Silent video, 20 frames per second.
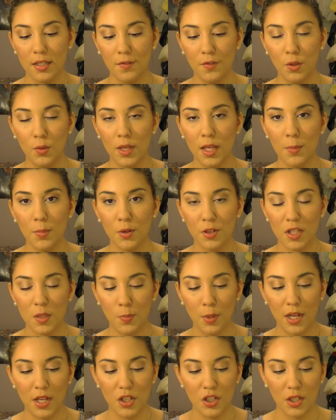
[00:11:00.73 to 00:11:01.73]
if you keep your
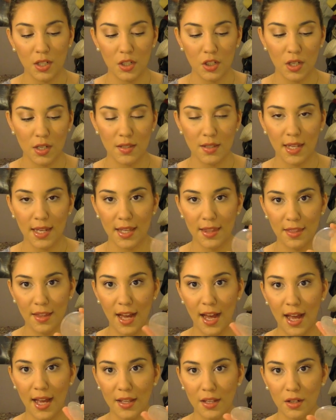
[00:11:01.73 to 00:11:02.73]
sponge in just like
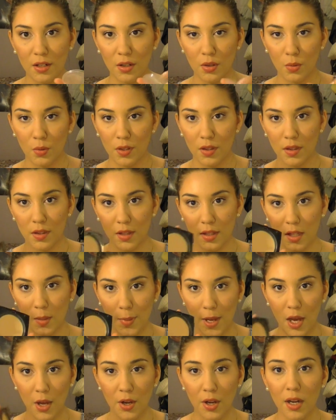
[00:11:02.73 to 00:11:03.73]
that, you know, in the
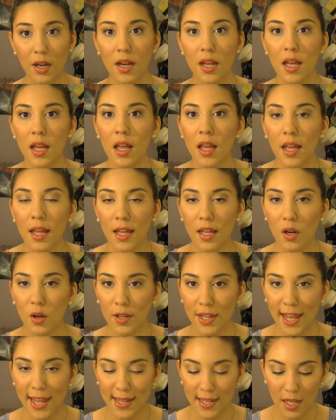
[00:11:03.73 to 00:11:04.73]
powder, it'll
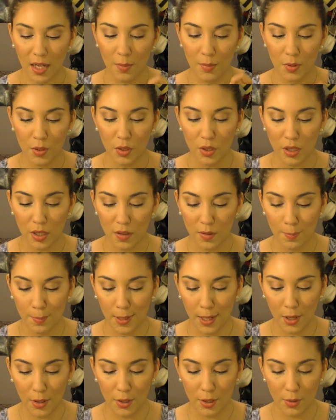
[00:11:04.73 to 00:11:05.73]
cake up your
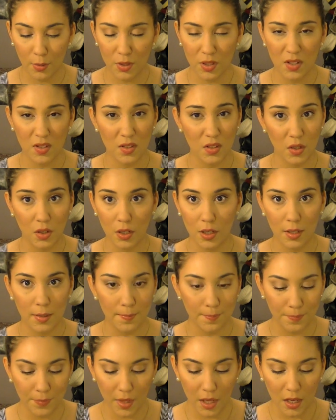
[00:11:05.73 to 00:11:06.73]
powder, which isn't good.
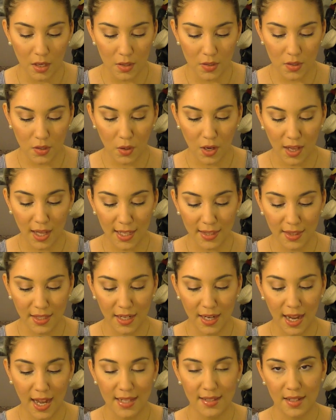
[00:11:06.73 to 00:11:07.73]
So I like
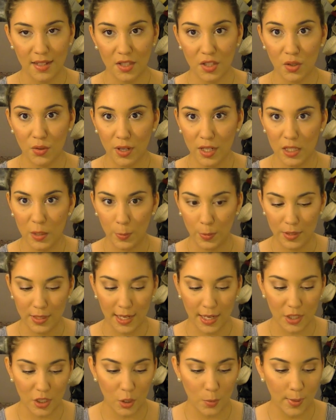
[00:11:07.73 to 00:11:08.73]
that it has that screen to
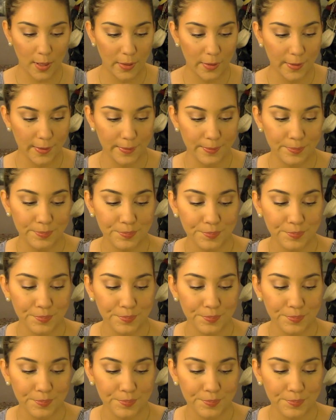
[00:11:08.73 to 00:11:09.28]
protect your powder.